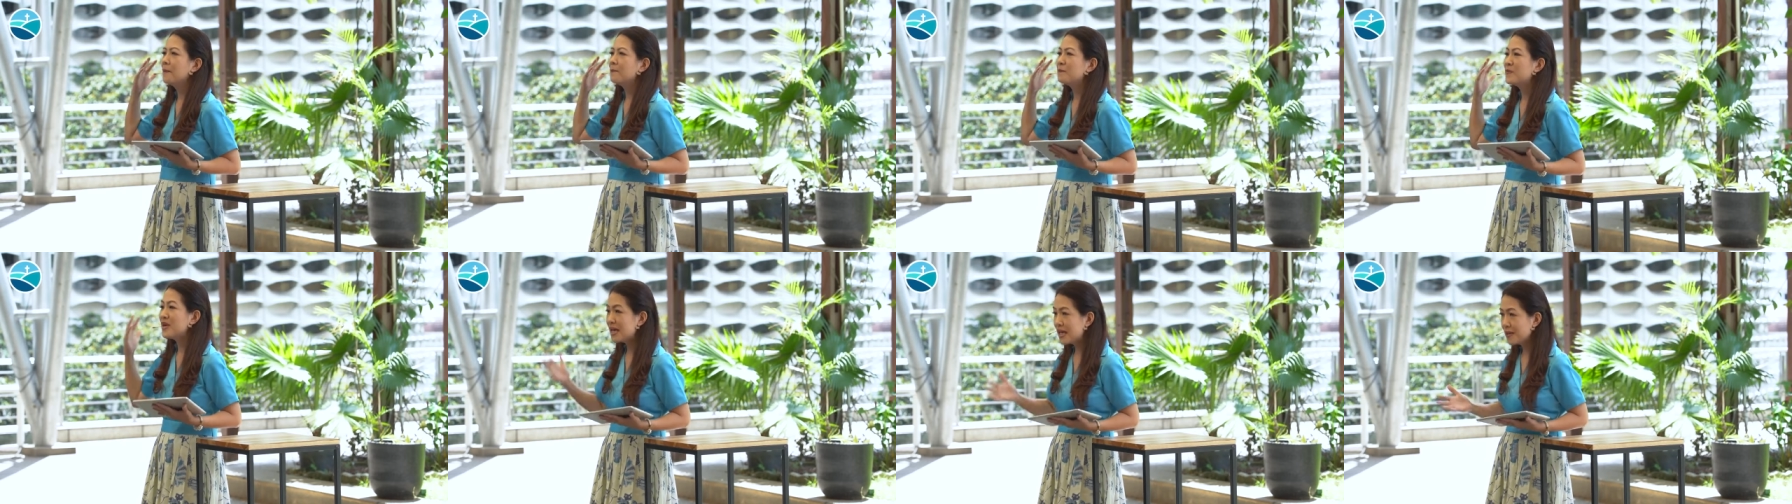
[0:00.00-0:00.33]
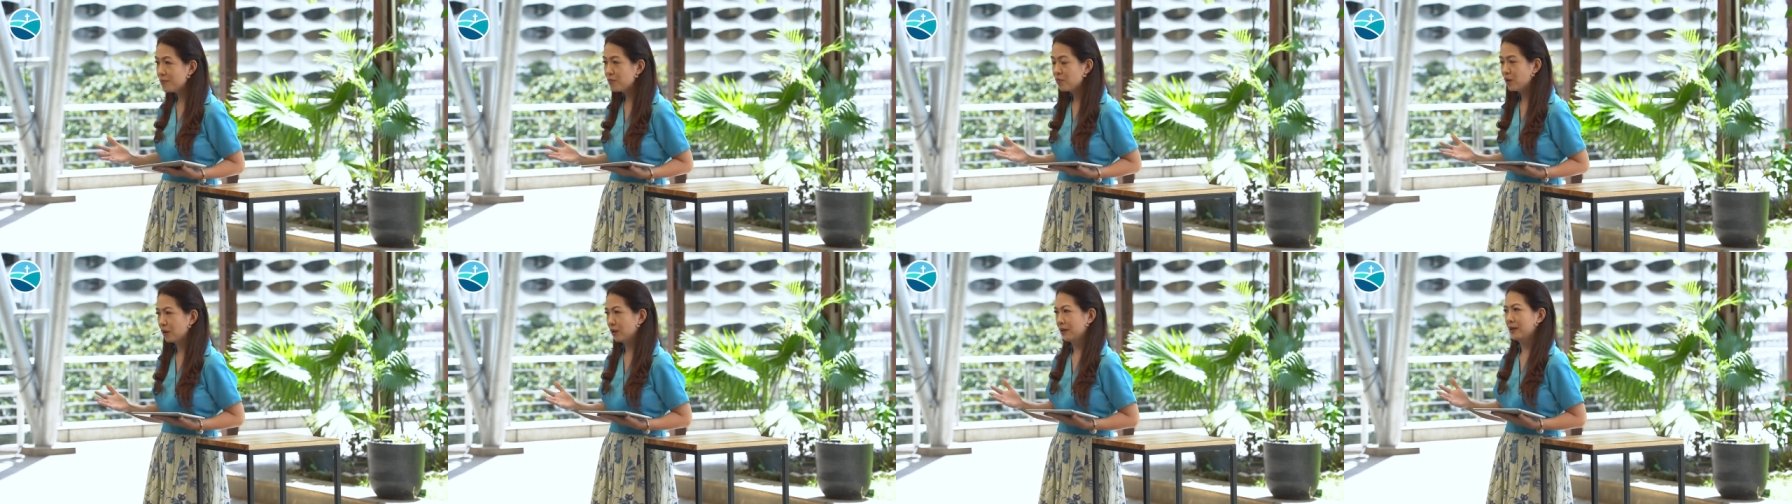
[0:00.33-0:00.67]

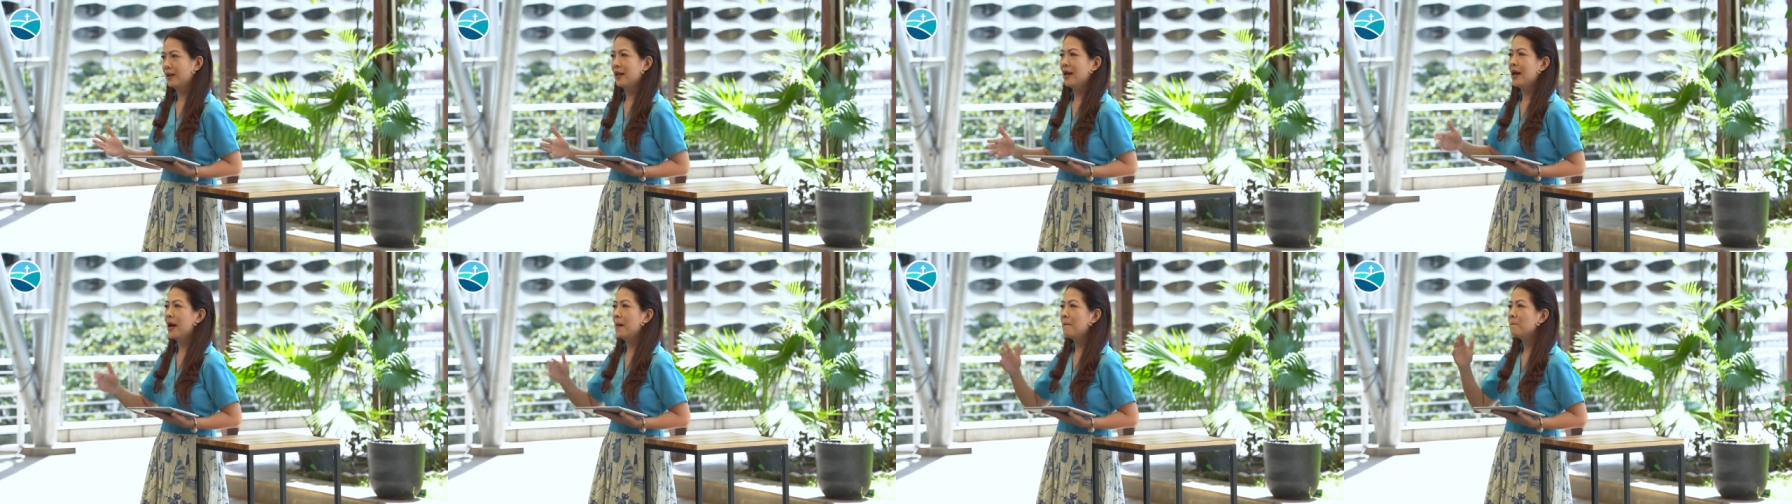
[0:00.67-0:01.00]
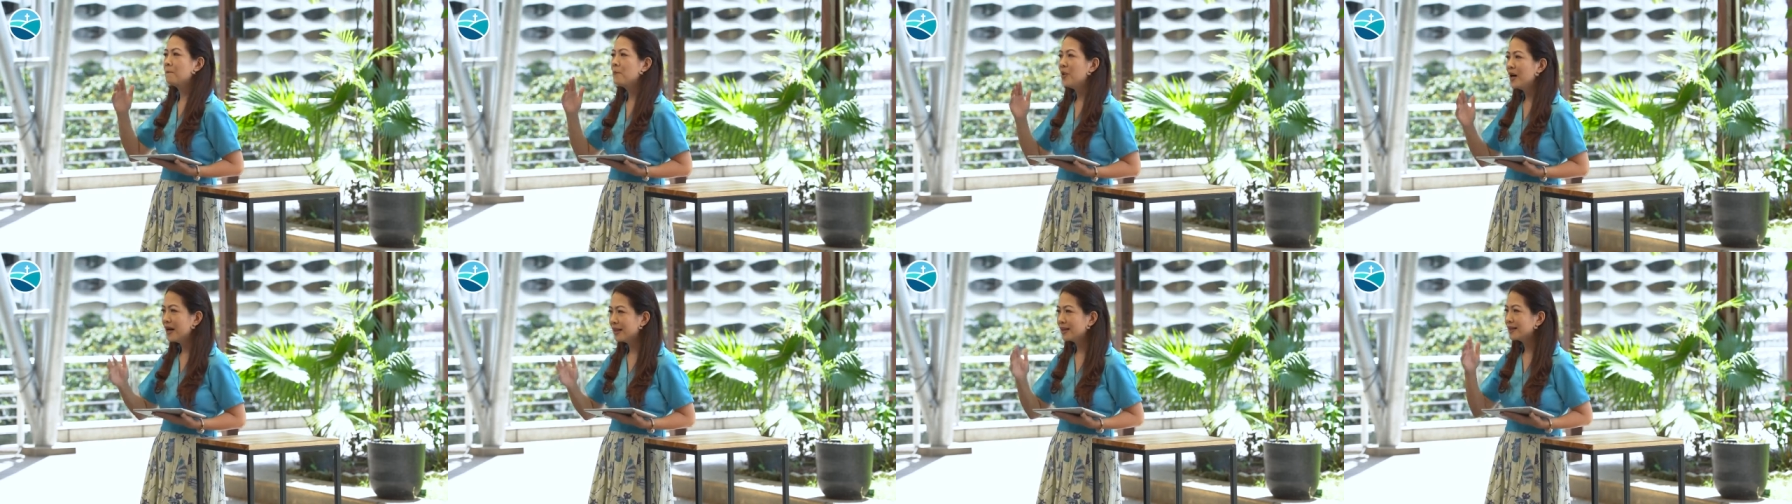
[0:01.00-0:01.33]
people.
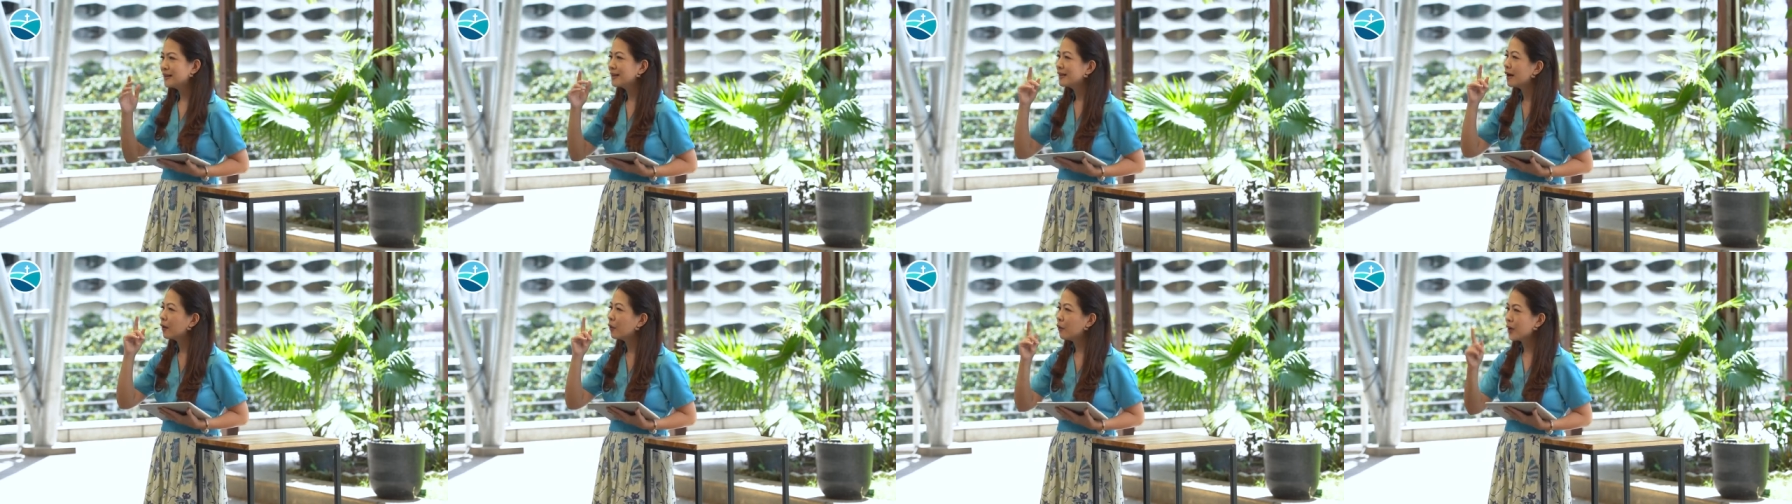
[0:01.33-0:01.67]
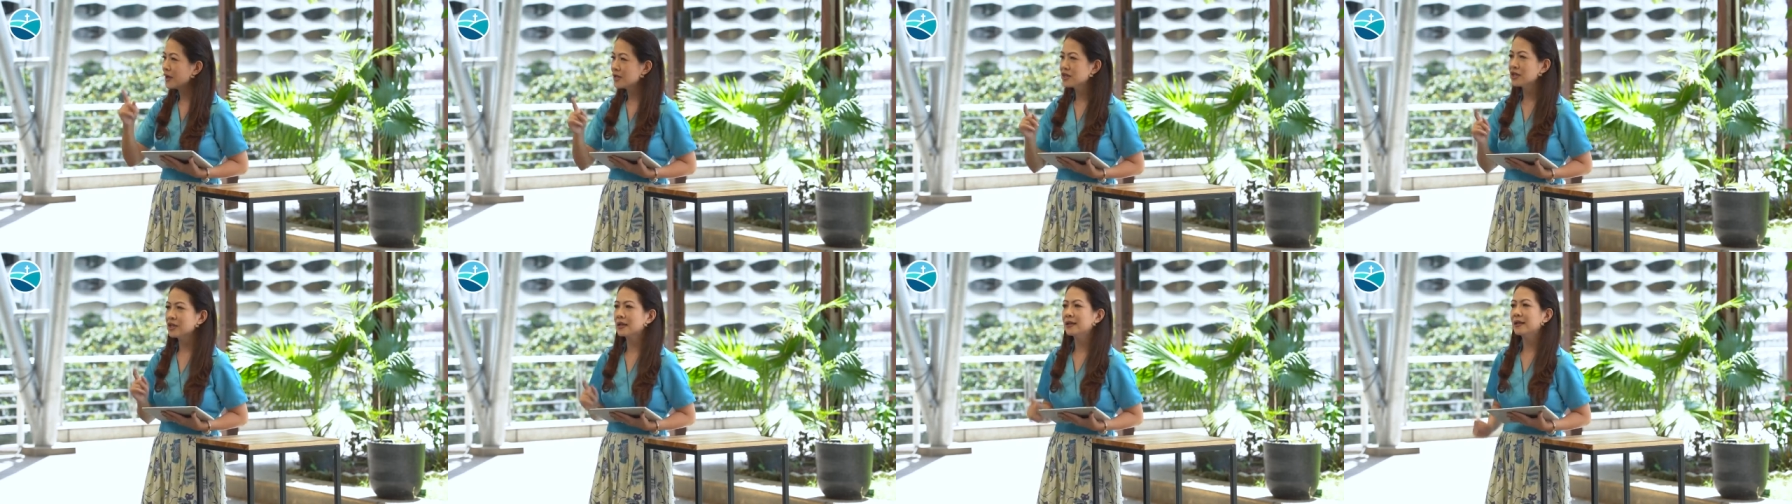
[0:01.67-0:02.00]
But the
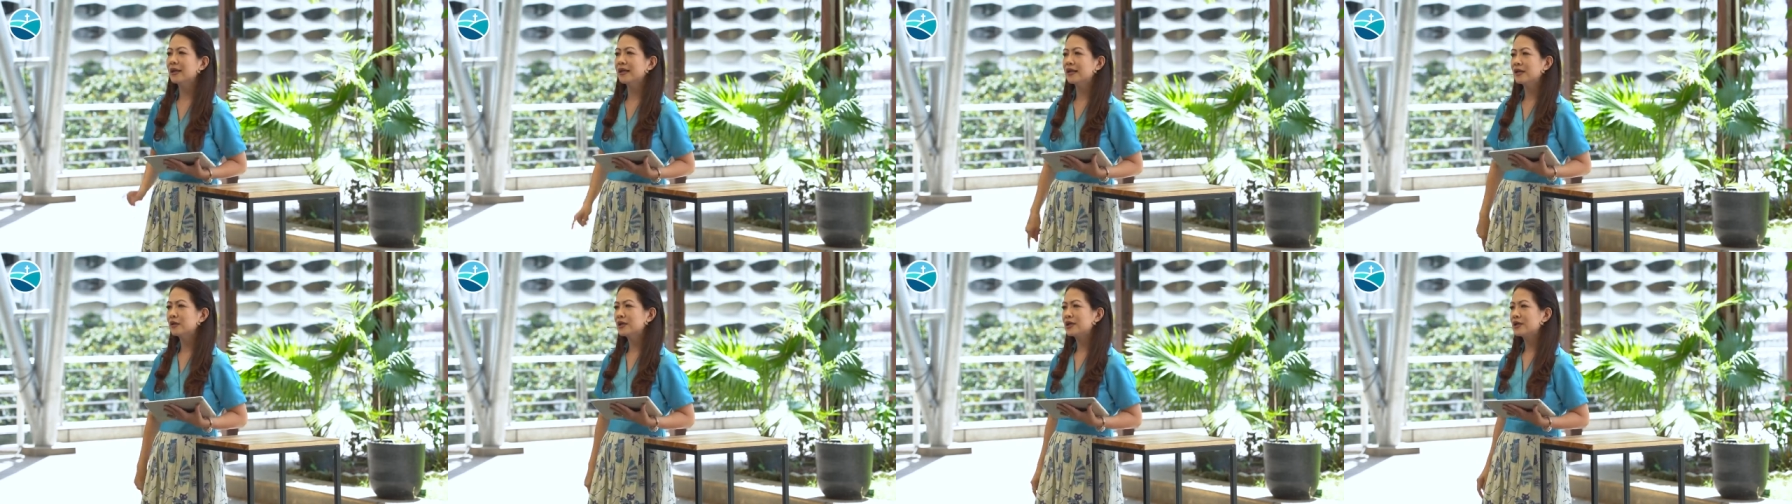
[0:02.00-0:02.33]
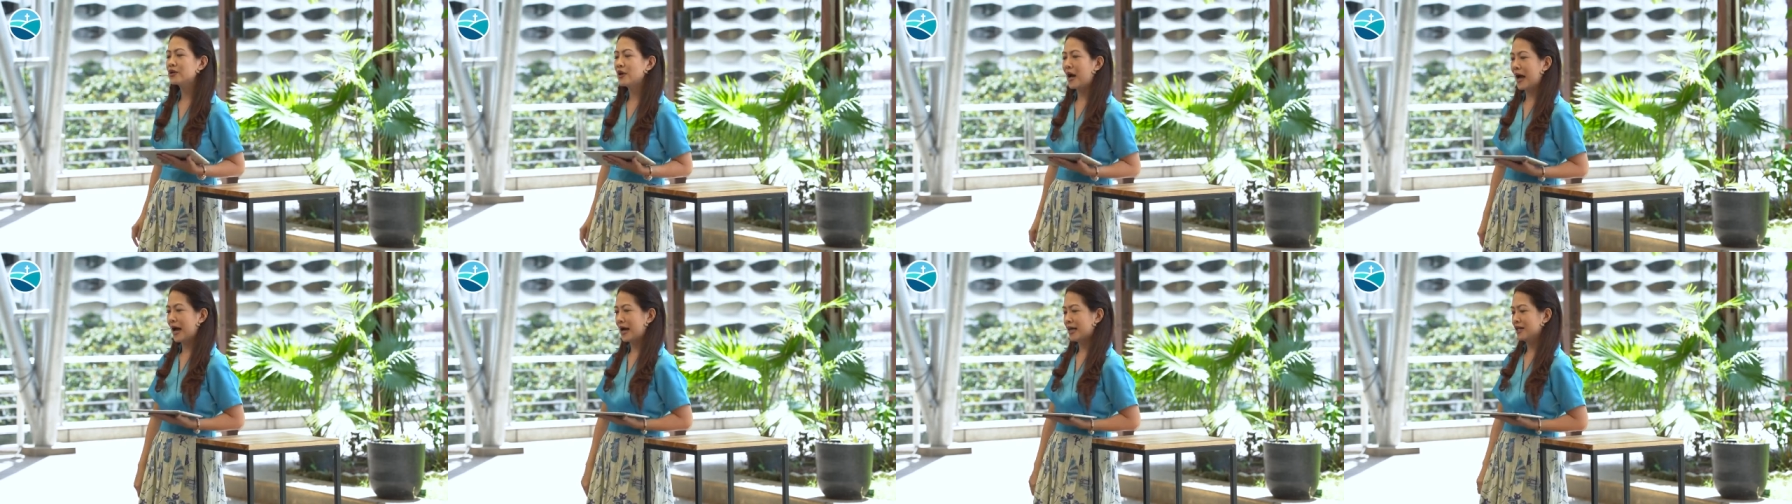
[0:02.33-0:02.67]
question that you
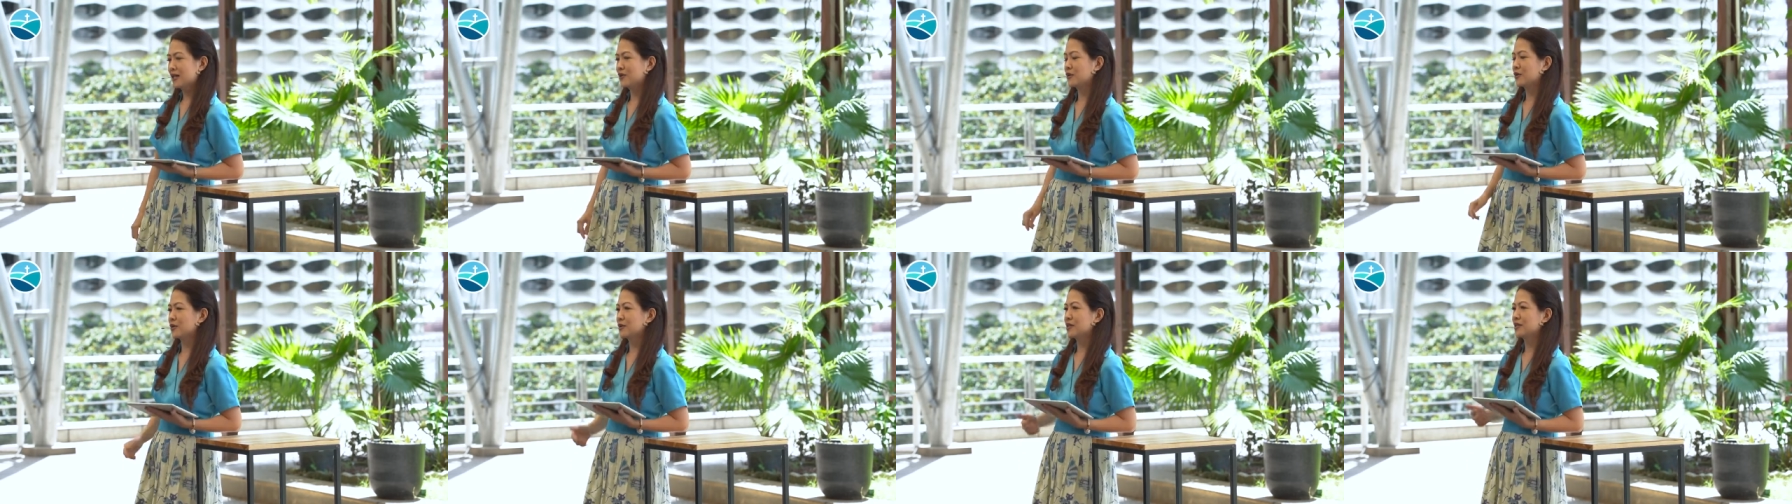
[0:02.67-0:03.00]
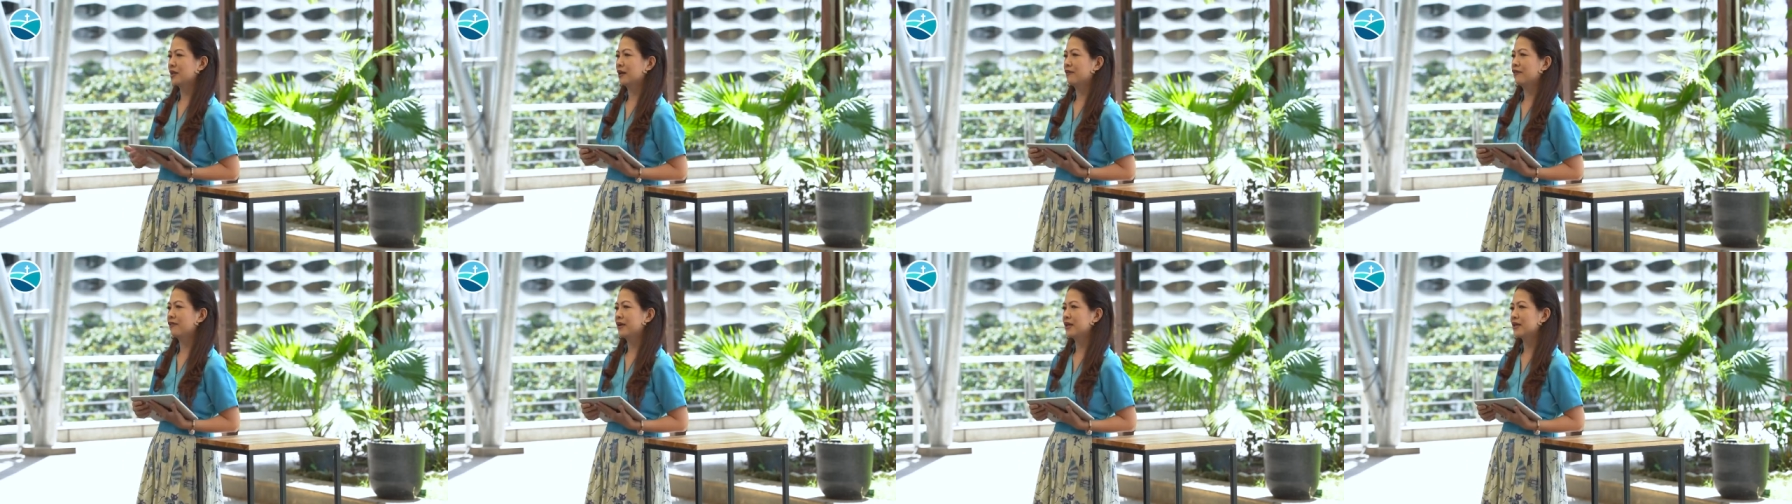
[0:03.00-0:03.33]
need to ask
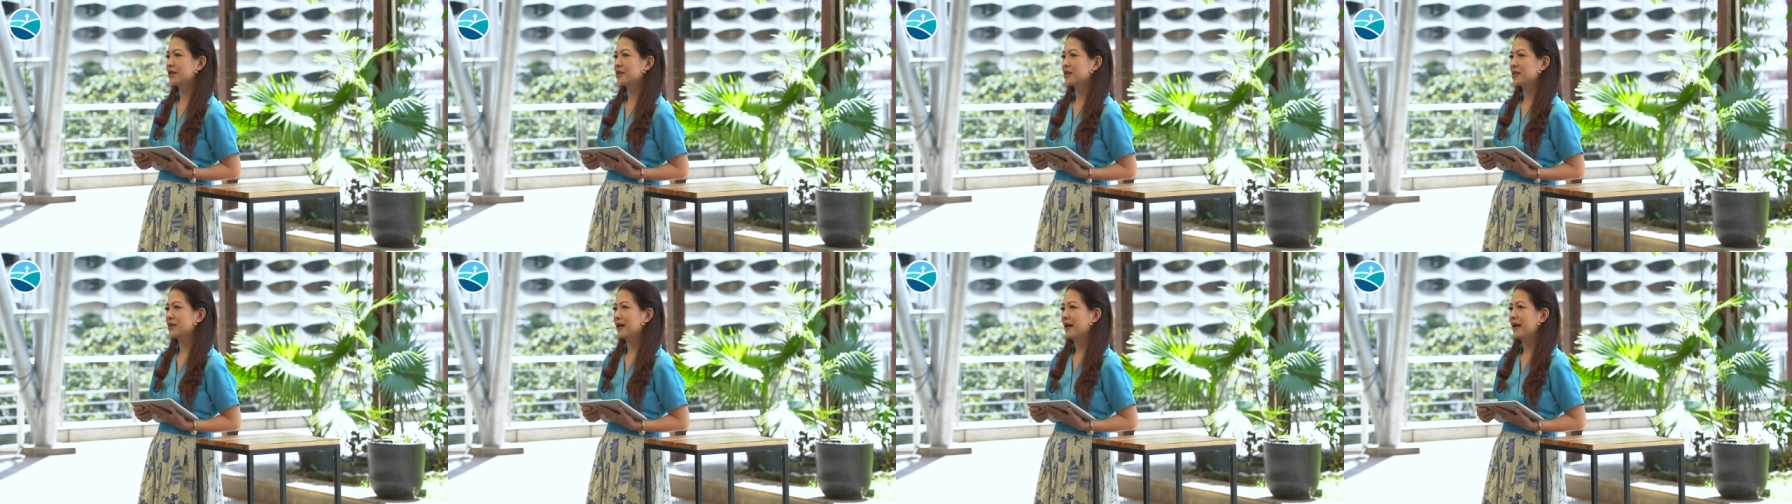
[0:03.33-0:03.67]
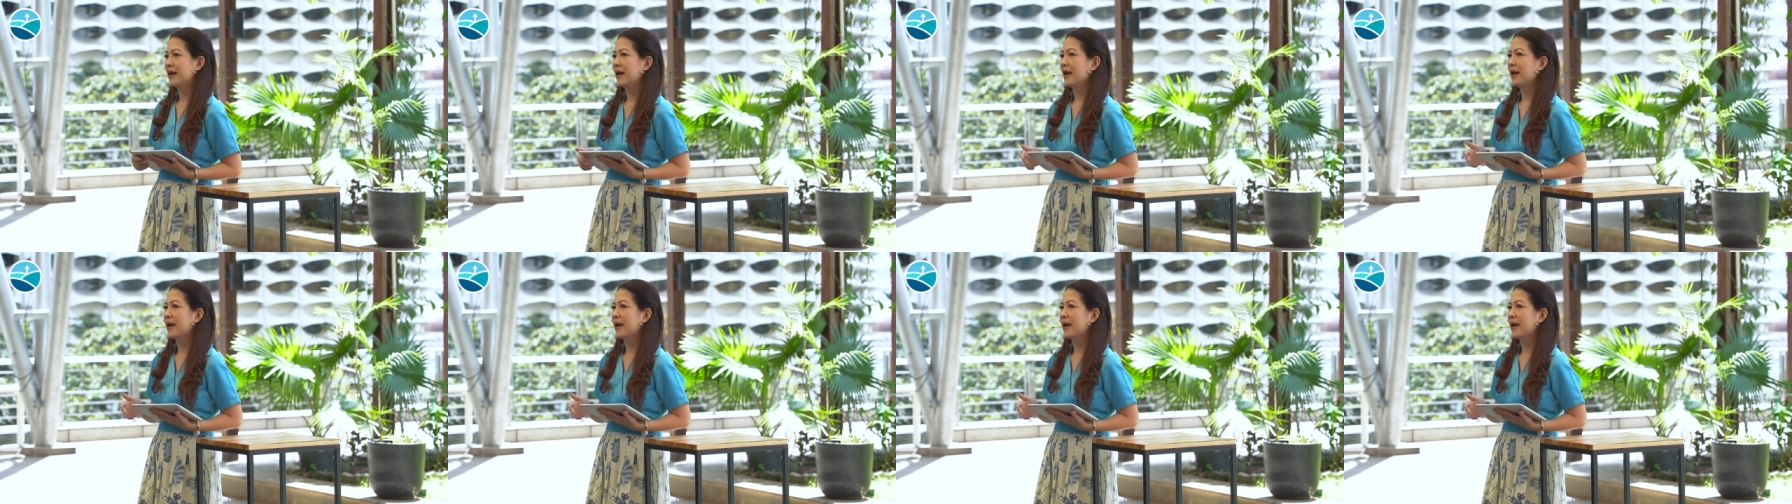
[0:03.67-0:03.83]
yourself is